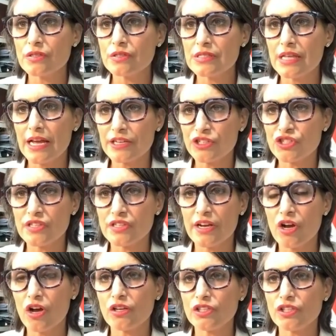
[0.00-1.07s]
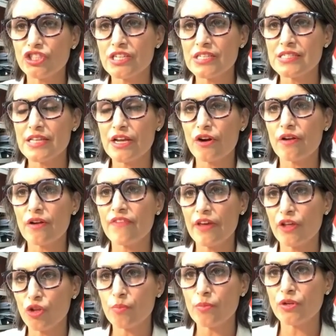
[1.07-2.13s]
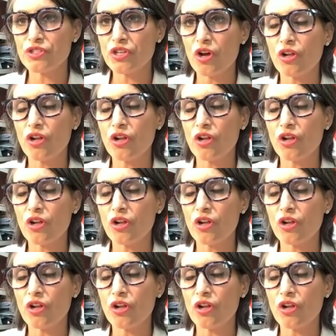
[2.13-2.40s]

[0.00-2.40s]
slash psychologists that are available to